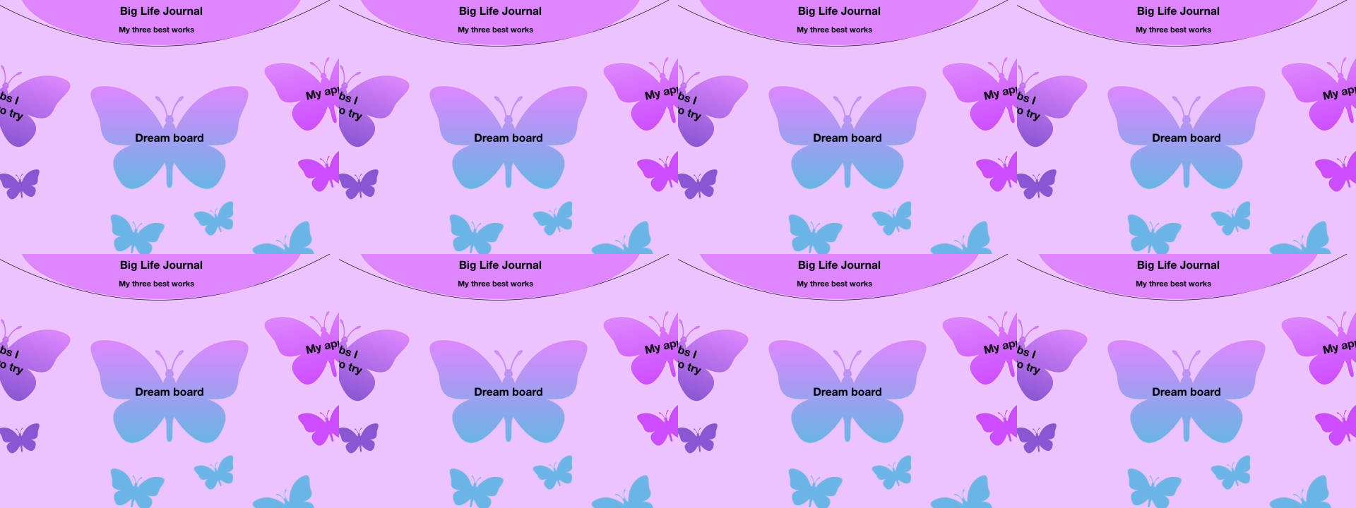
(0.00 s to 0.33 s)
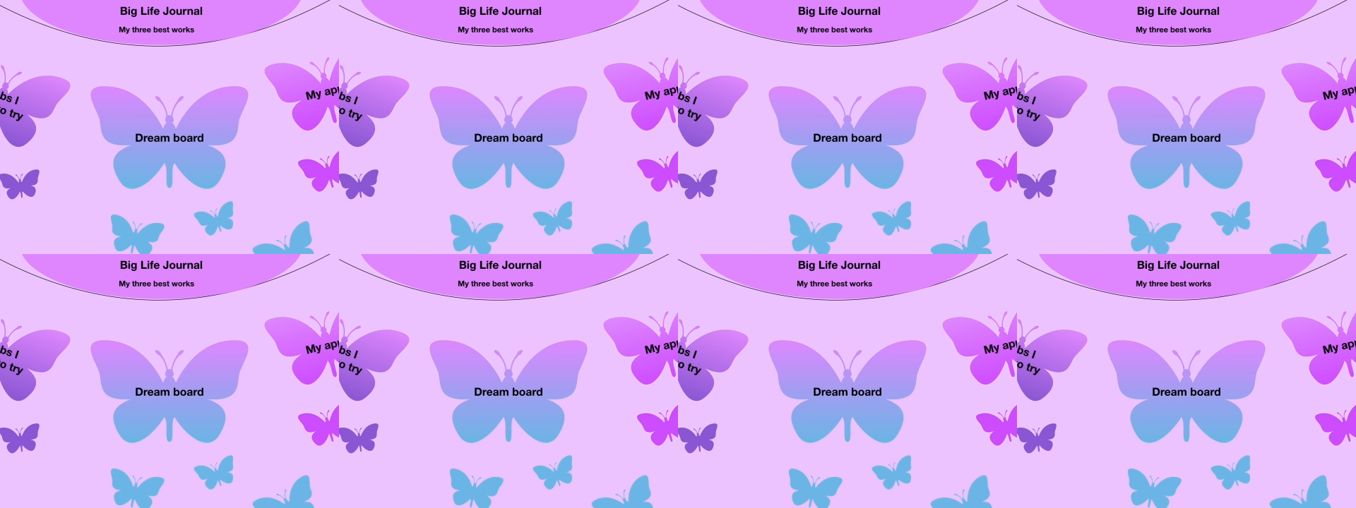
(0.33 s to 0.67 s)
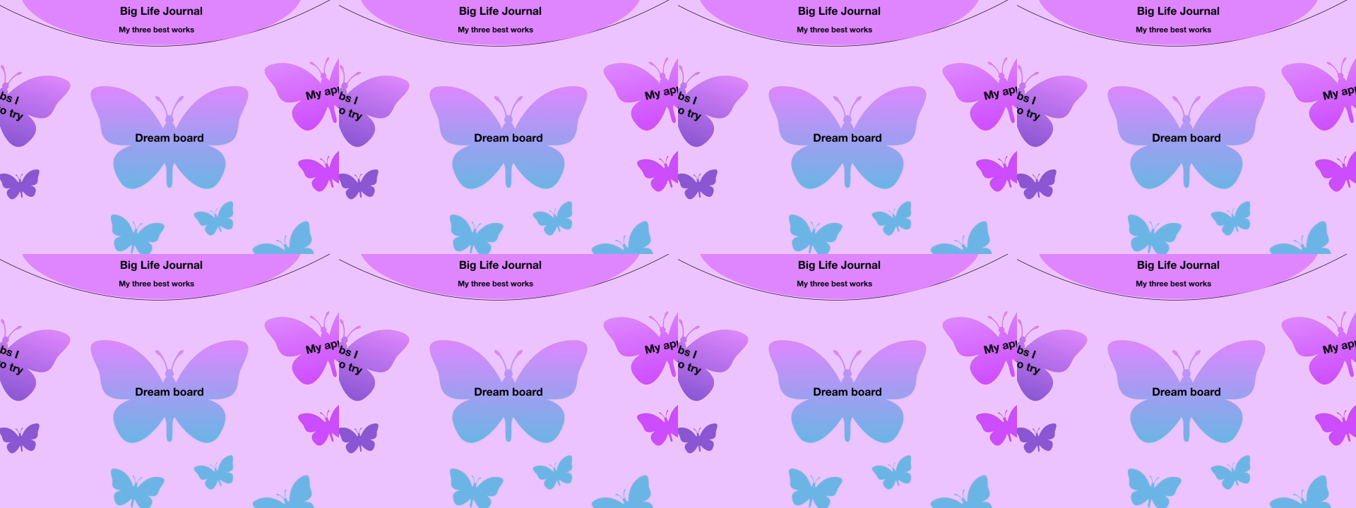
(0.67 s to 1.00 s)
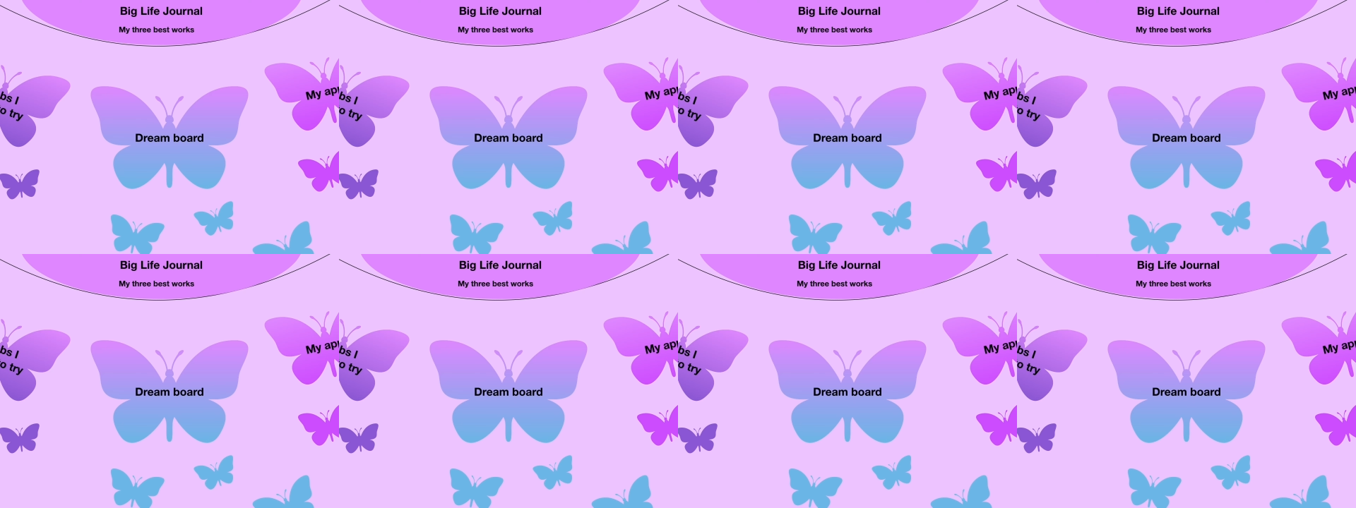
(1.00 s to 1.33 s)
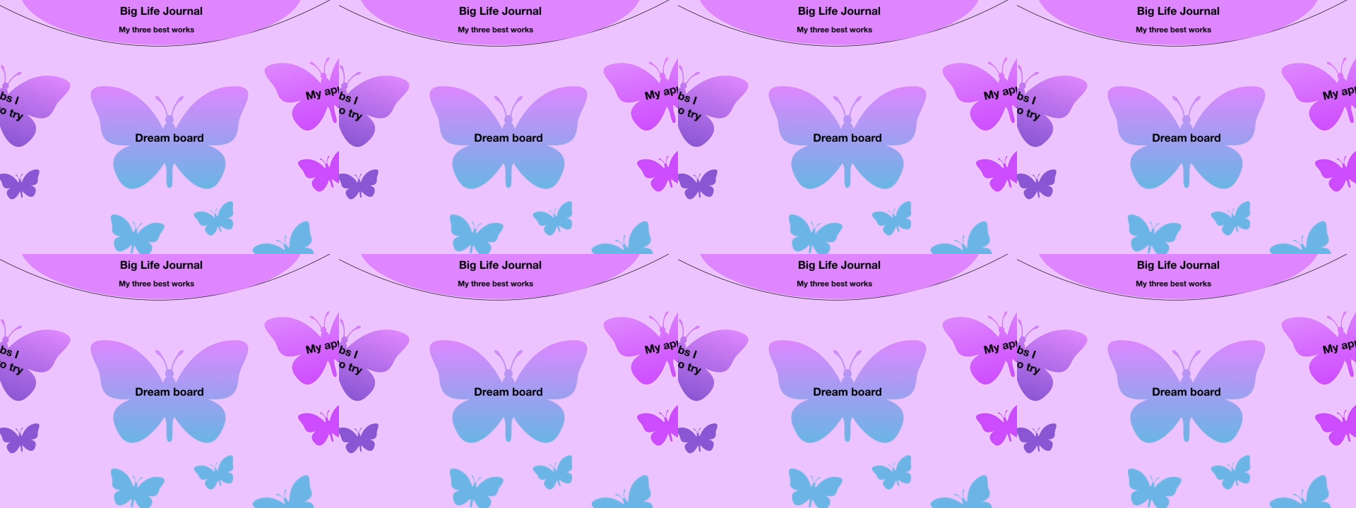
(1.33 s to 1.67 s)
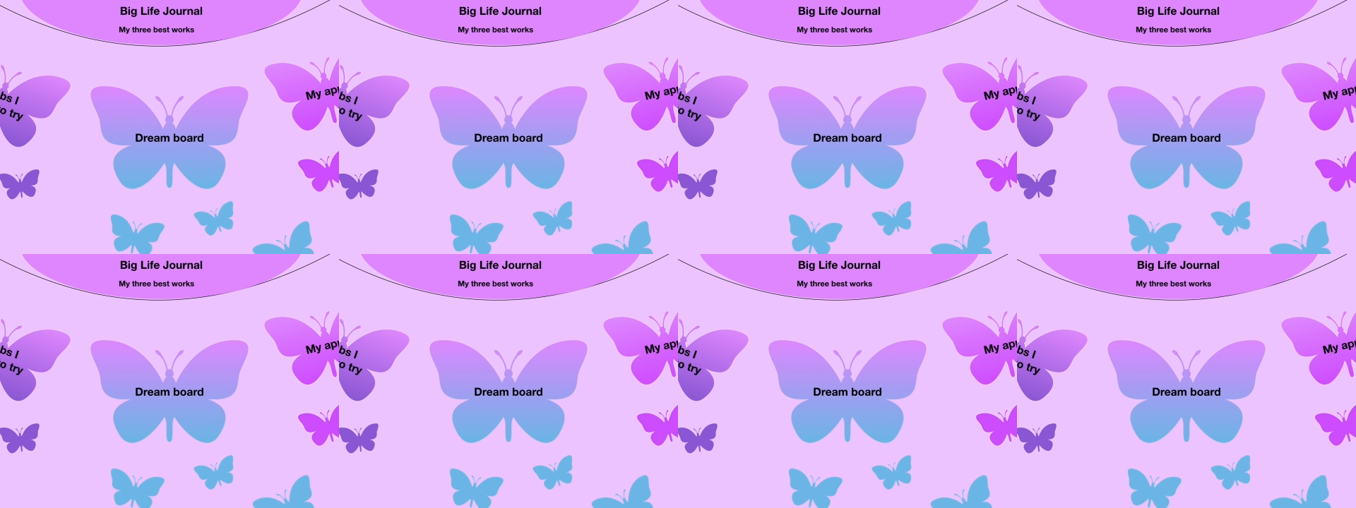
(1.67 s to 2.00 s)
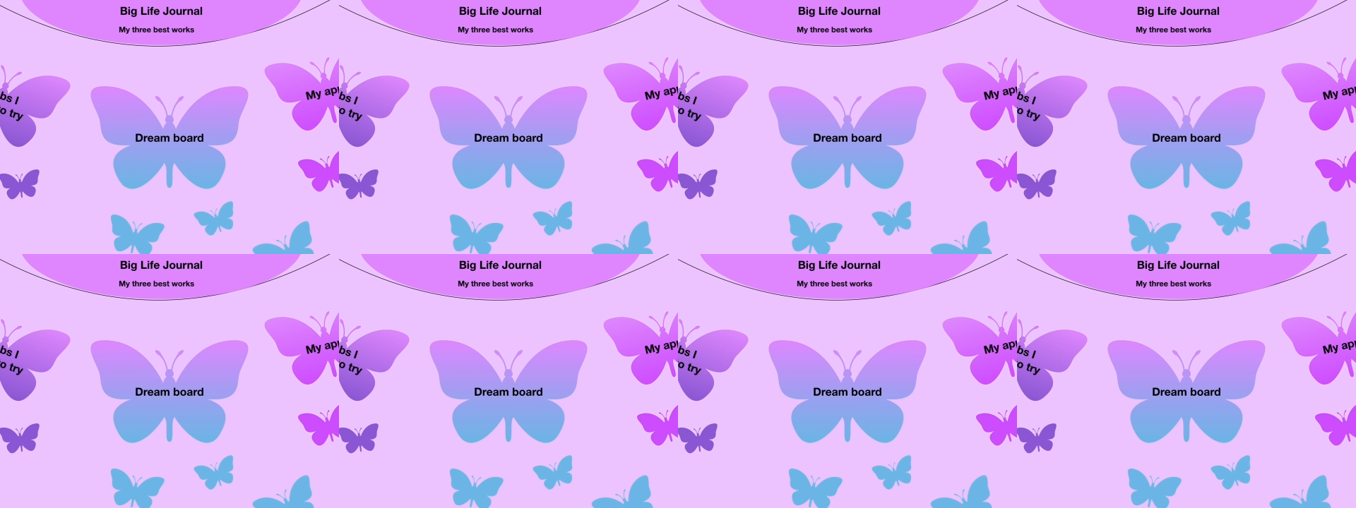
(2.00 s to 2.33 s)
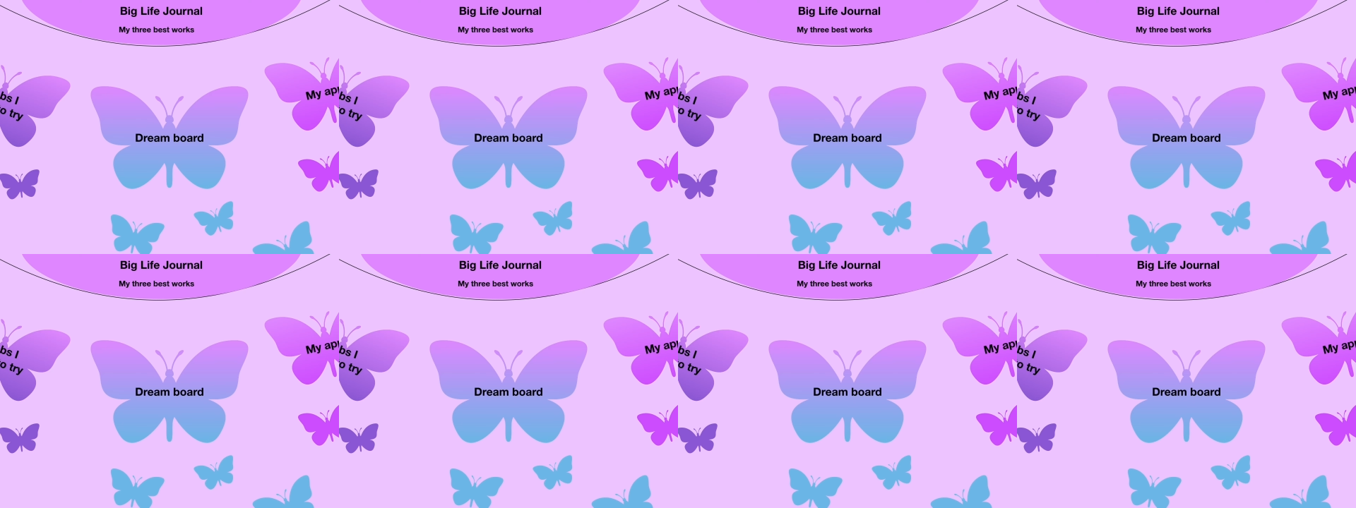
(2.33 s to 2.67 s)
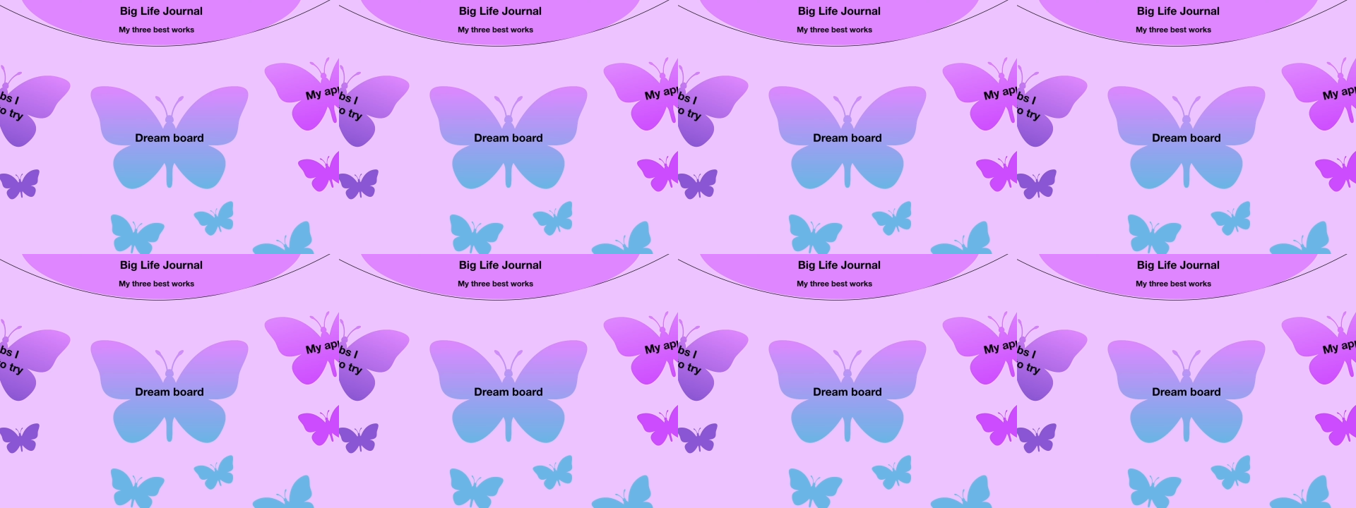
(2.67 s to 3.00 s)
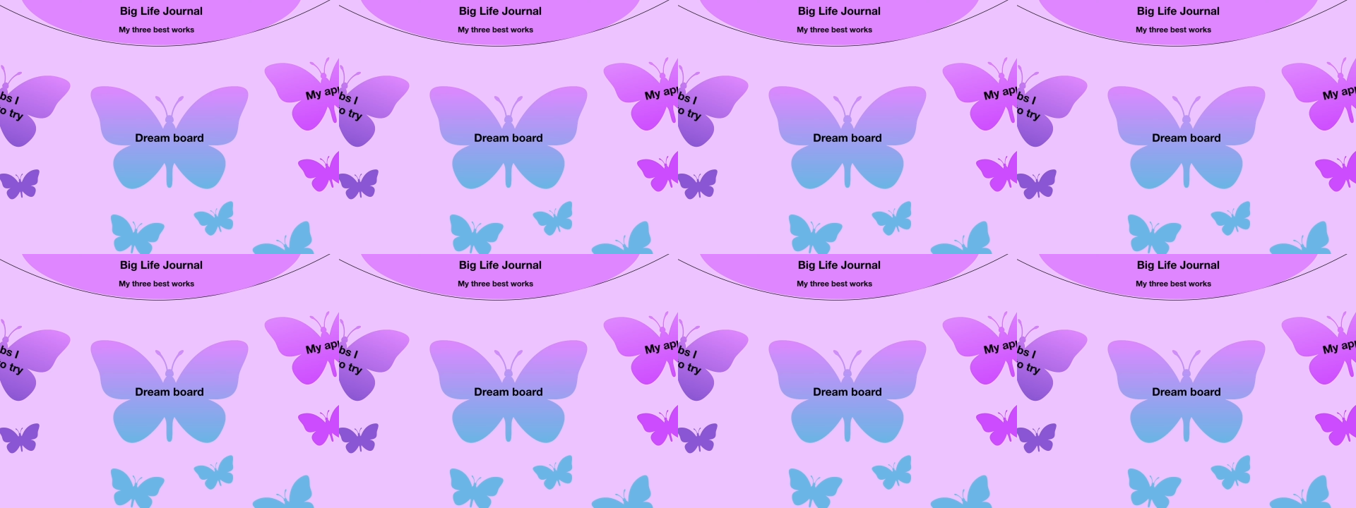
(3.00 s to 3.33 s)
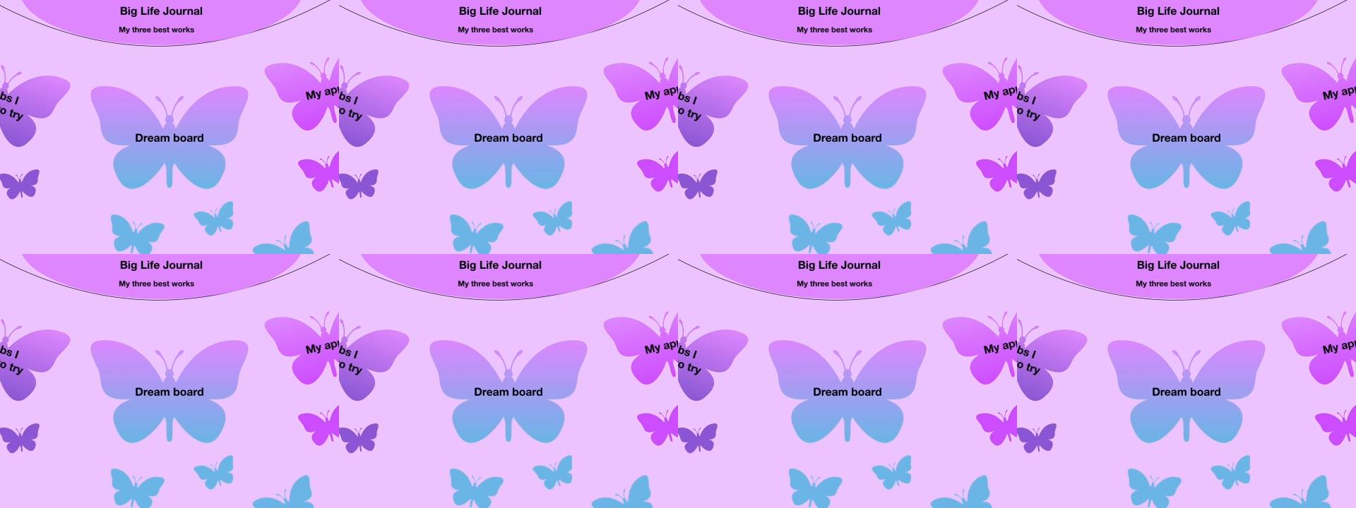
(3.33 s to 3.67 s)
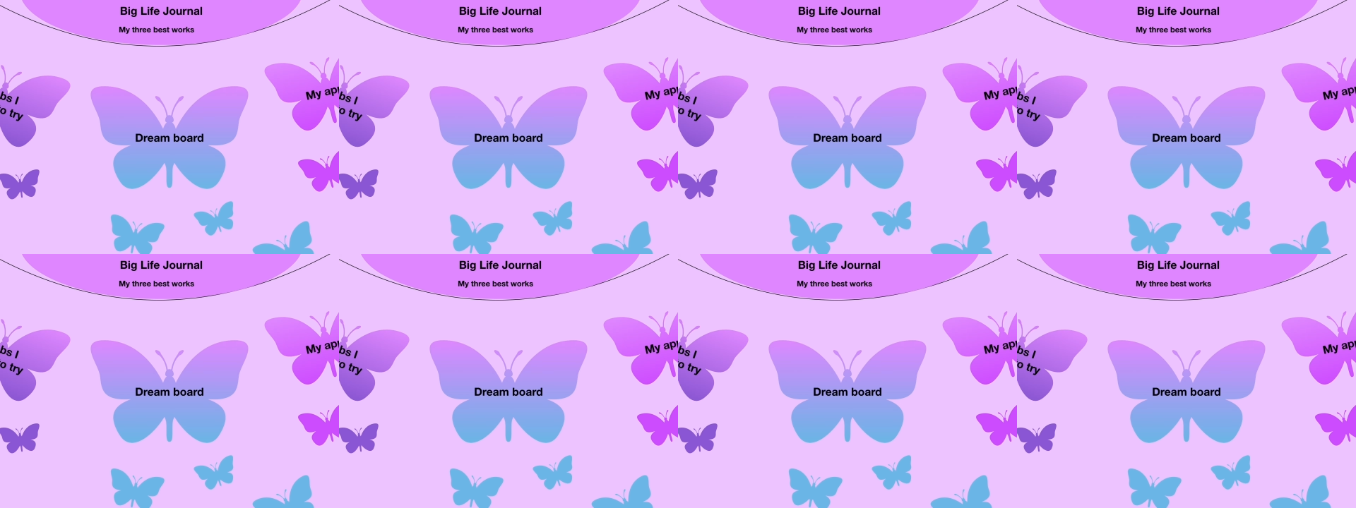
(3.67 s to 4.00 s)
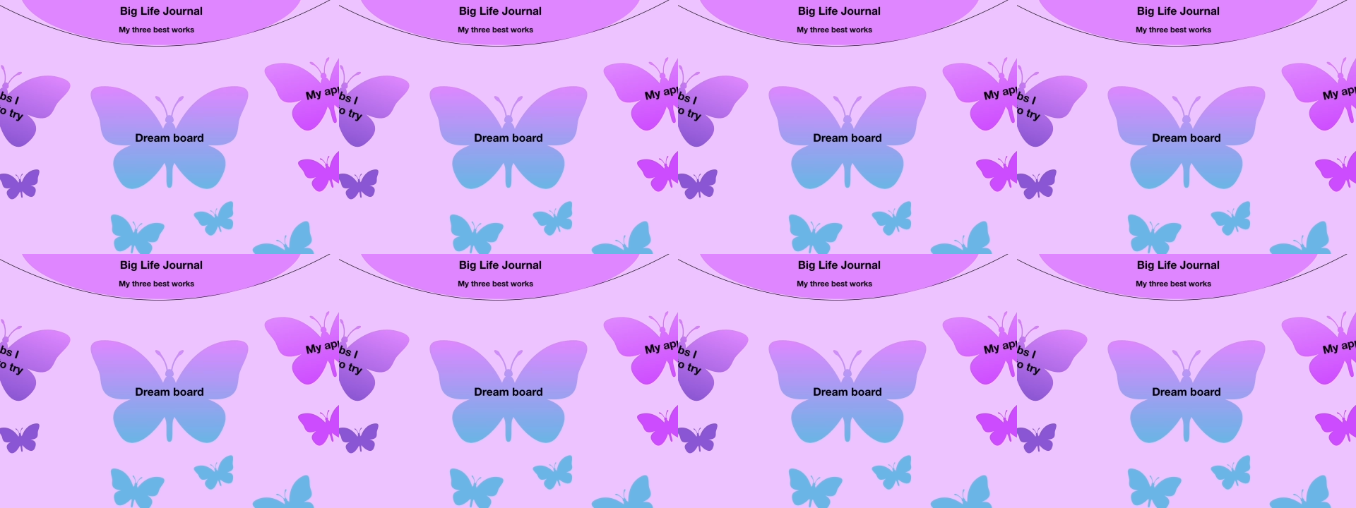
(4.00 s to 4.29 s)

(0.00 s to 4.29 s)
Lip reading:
No face is visible, so there are no lips to read.